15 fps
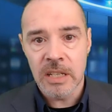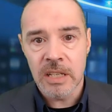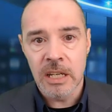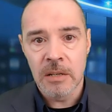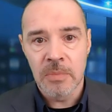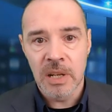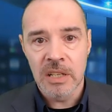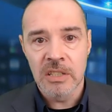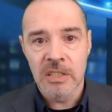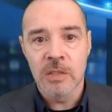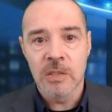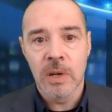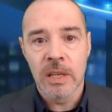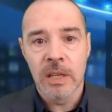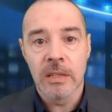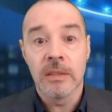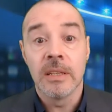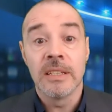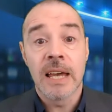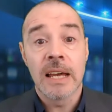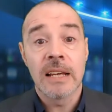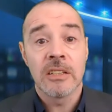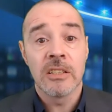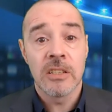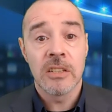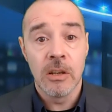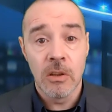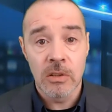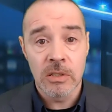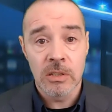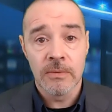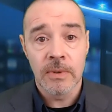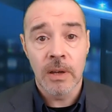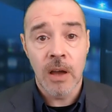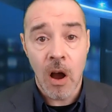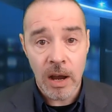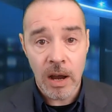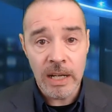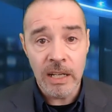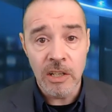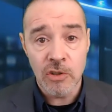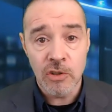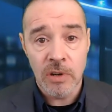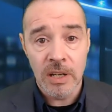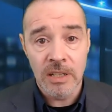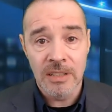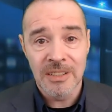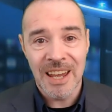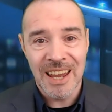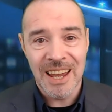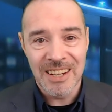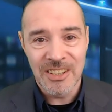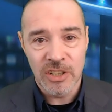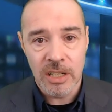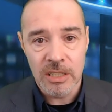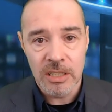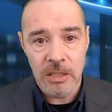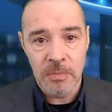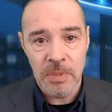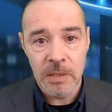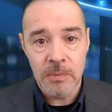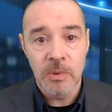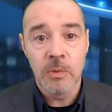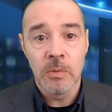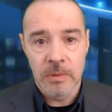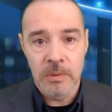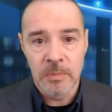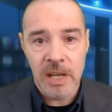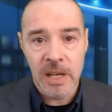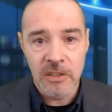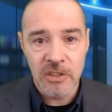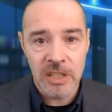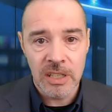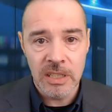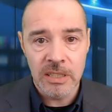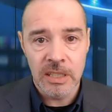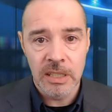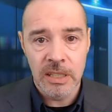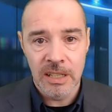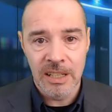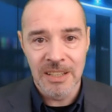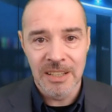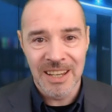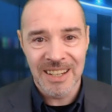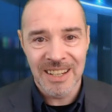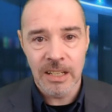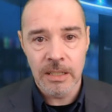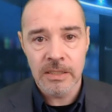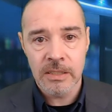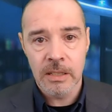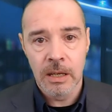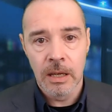in places where there's access to lots of highly trained, educated people with PhDs in their case,